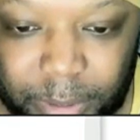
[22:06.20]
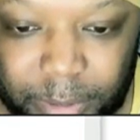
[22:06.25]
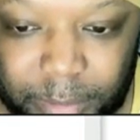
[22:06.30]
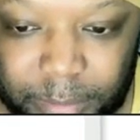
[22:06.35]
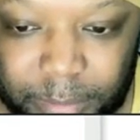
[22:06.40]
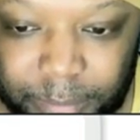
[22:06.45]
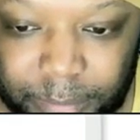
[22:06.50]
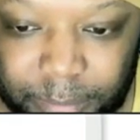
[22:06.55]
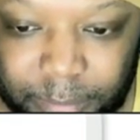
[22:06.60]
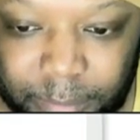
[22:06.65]

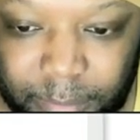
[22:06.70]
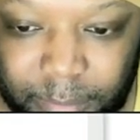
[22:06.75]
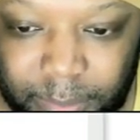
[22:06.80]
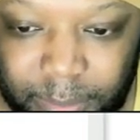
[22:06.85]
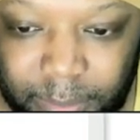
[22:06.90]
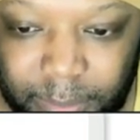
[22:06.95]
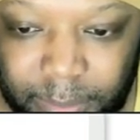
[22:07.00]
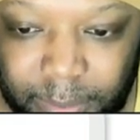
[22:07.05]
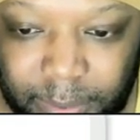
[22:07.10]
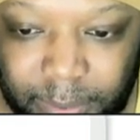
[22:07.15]
Boom.
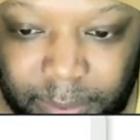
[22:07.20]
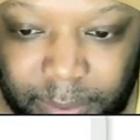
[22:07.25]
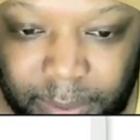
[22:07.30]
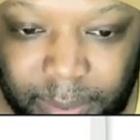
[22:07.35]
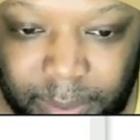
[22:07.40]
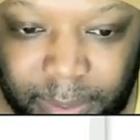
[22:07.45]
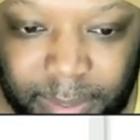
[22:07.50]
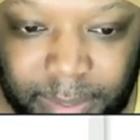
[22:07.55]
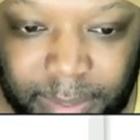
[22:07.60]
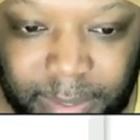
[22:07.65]

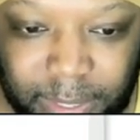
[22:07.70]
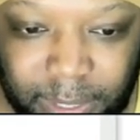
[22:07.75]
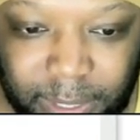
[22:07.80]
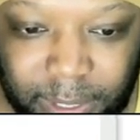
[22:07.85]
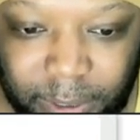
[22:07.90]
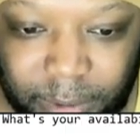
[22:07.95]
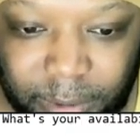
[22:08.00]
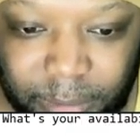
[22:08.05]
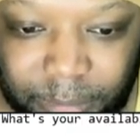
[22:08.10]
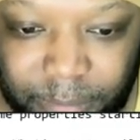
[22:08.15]

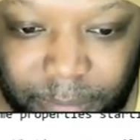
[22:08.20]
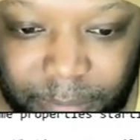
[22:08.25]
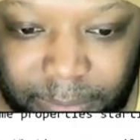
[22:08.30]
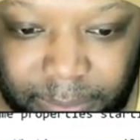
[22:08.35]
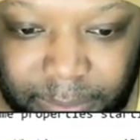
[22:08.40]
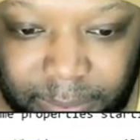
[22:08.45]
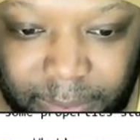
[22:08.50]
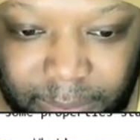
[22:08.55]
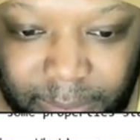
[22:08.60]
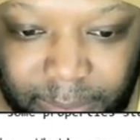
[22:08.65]

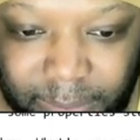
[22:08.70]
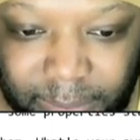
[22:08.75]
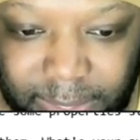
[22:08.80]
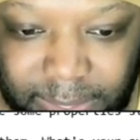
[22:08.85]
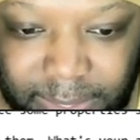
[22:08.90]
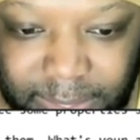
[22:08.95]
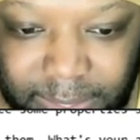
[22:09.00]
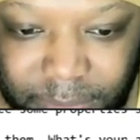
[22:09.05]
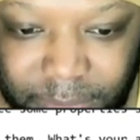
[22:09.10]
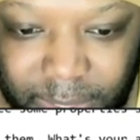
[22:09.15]
So
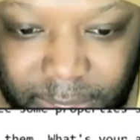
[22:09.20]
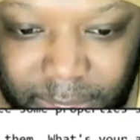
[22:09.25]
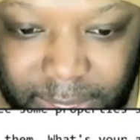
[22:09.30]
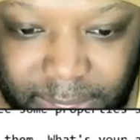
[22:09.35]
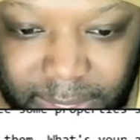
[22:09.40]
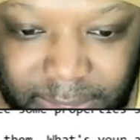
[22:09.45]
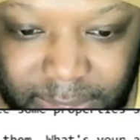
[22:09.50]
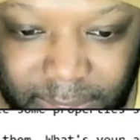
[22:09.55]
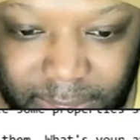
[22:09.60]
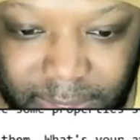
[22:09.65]
this is
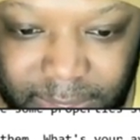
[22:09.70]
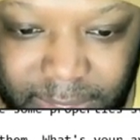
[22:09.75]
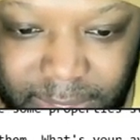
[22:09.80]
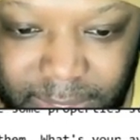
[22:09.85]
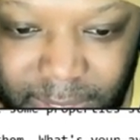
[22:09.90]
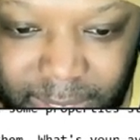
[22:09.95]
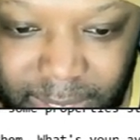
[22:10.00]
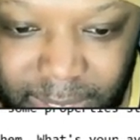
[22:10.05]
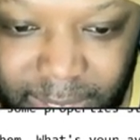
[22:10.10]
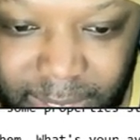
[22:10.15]
where it's going to
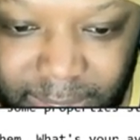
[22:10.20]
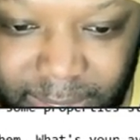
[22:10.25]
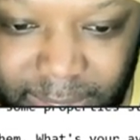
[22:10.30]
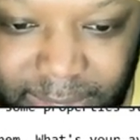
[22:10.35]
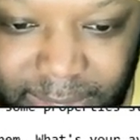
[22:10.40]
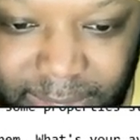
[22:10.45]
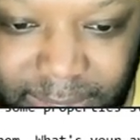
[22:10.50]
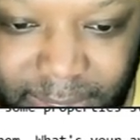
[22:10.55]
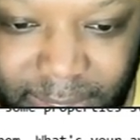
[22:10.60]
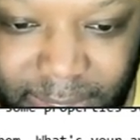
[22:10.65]
start at.
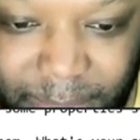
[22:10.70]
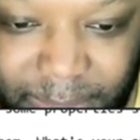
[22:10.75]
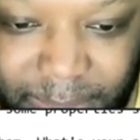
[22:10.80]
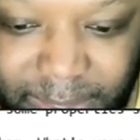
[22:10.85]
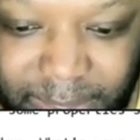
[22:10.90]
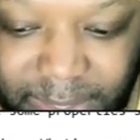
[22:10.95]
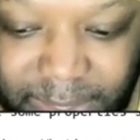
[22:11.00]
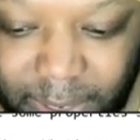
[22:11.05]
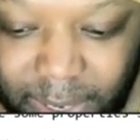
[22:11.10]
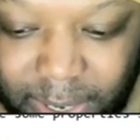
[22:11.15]
This is going to
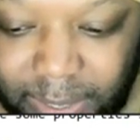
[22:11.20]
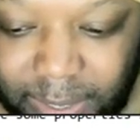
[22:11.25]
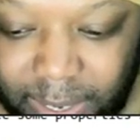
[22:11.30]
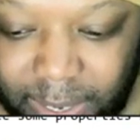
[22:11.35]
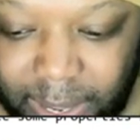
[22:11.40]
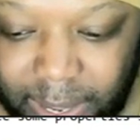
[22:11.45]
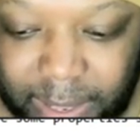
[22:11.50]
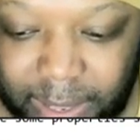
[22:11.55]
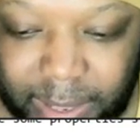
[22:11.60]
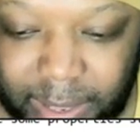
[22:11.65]
be the
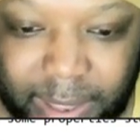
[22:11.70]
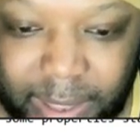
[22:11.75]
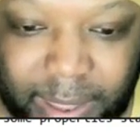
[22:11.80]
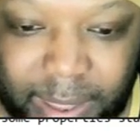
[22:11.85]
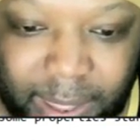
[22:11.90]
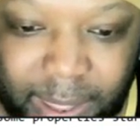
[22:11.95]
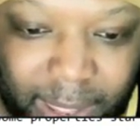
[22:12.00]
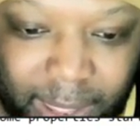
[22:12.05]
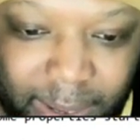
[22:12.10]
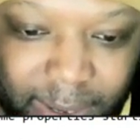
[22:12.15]
starting line.
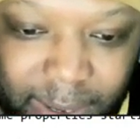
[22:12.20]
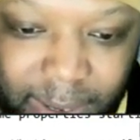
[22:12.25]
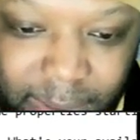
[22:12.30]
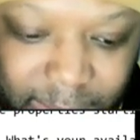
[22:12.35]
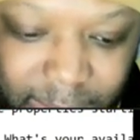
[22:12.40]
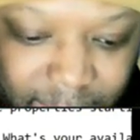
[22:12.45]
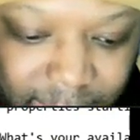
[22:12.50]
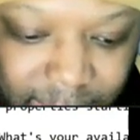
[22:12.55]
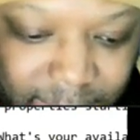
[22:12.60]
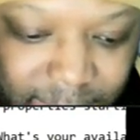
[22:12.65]
I'll
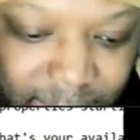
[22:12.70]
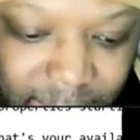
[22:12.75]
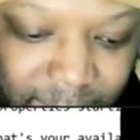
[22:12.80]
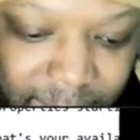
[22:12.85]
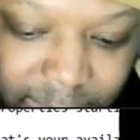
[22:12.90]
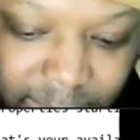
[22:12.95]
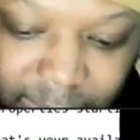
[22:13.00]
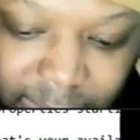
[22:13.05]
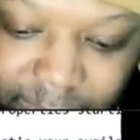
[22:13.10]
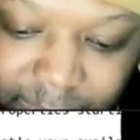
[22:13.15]
go ahead and
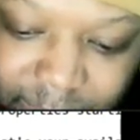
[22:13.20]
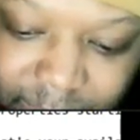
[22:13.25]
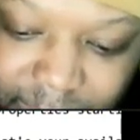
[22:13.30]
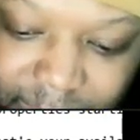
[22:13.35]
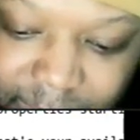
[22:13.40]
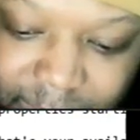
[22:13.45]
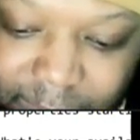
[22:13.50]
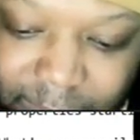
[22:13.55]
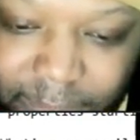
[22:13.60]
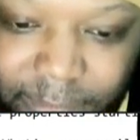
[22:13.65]
start it at
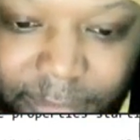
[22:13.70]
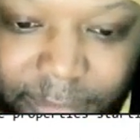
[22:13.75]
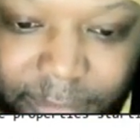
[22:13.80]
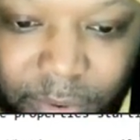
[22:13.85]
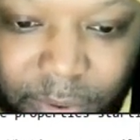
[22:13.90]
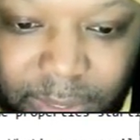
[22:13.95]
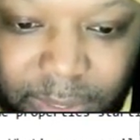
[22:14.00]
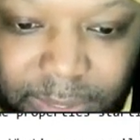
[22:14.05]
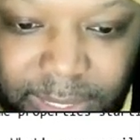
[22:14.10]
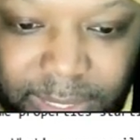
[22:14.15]

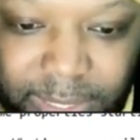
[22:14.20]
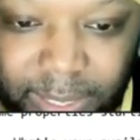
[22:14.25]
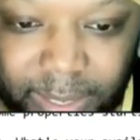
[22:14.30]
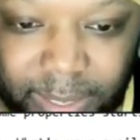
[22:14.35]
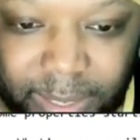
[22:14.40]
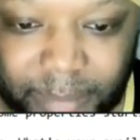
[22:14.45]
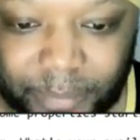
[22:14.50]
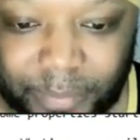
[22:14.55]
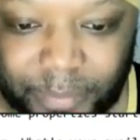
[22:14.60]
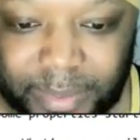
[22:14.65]

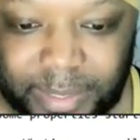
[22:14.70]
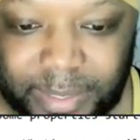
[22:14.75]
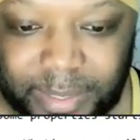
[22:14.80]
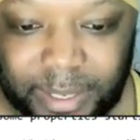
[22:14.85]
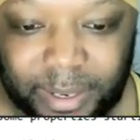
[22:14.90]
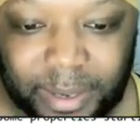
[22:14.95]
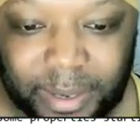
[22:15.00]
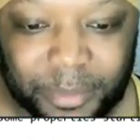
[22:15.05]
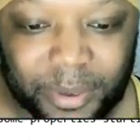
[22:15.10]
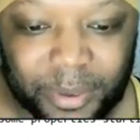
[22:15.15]
410.
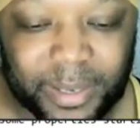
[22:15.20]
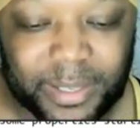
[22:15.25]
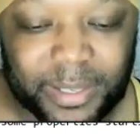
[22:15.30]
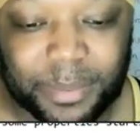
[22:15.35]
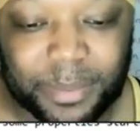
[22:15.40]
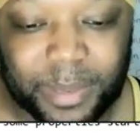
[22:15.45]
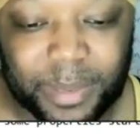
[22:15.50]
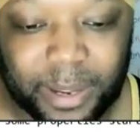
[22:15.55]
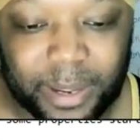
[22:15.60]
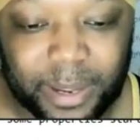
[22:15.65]
So I'm going
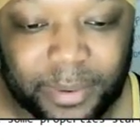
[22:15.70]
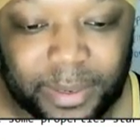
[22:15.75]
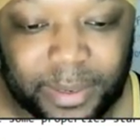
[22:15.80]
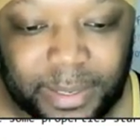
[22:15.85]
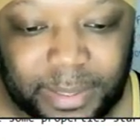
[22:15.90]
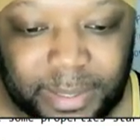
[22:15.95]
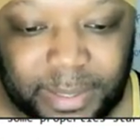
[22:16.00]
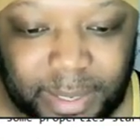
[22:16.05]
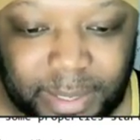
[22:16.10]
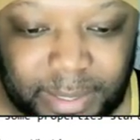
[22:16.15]
to explain
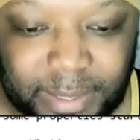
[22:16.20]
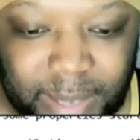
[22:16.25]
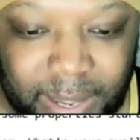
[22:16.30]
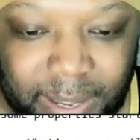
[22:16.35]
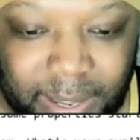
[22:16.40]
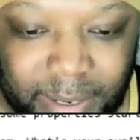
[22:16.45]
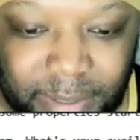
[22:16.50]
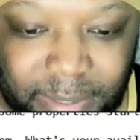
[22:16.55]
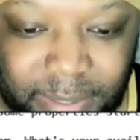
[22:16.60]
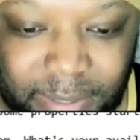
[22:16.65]
what this is.
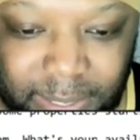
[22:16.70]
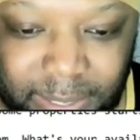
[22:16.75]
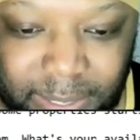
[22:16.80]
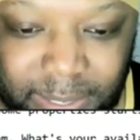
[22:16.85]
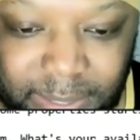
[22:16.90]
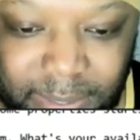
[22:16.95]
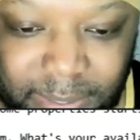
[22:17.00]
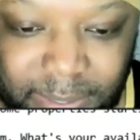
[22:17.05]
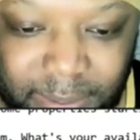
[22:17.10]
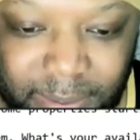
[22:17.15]
You see
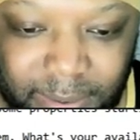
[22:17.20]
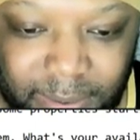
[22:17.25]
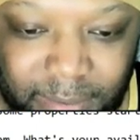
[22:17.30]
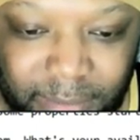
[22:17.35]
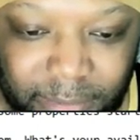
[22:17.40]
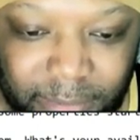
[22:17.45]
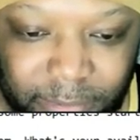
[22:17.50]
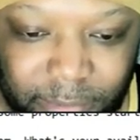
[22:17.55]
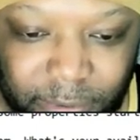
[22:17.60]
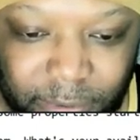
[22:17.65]
this
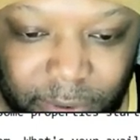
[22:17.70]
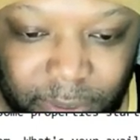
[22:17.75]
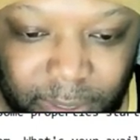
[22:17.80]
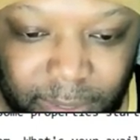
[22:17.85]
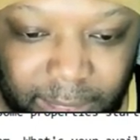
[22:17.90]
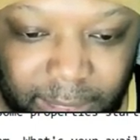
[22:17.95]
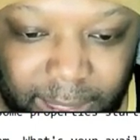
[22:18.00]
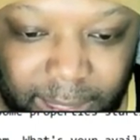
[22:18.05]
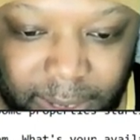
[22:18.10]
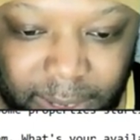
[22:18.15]

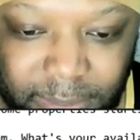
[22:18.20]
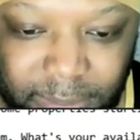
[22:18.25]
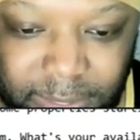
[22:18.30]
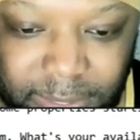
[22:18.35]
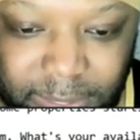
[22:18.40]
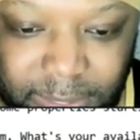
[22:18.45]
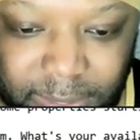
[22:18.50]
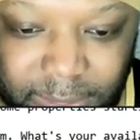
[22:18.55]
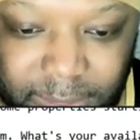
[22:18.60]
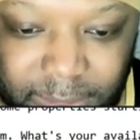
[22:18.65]

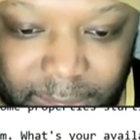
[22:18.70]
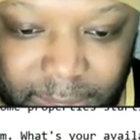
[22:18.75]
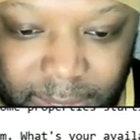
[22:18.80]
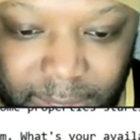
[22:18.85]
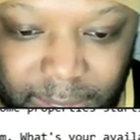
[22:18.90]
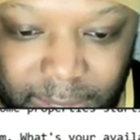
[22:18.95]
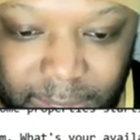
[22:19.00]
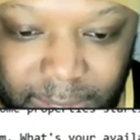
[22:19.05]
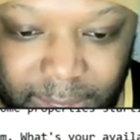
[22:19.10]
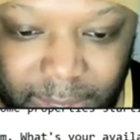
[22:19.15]

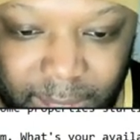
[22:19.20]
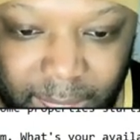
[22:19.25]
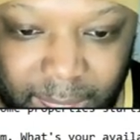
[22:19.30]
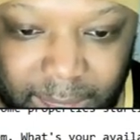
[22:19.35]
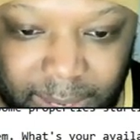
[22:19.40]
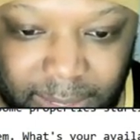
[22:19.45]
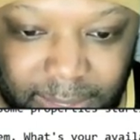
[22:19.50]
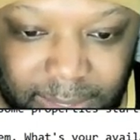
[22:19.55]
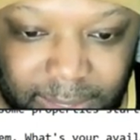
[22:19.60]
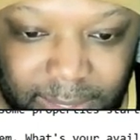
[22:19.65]

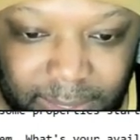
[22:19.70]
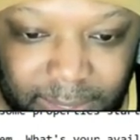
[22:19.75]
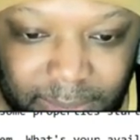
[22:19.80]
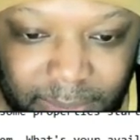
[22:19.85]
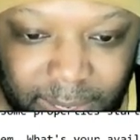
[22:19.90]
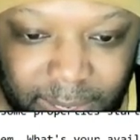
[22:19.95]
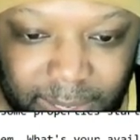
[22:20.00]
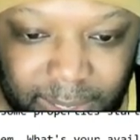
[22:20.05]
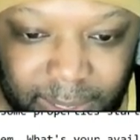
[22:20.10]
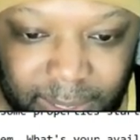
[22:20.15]

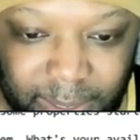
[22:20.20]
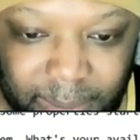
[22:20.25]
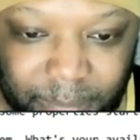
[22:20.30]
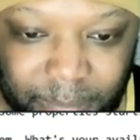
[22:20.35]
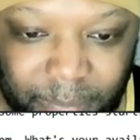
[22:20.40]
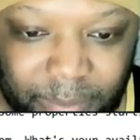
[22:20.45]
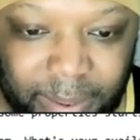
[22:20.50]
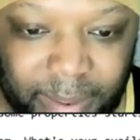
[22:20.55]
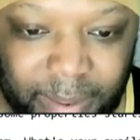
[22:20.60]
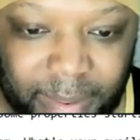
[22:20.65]
4086 uh, right
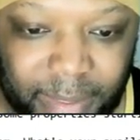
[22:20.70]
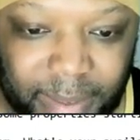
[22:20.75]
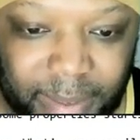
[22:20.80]
here?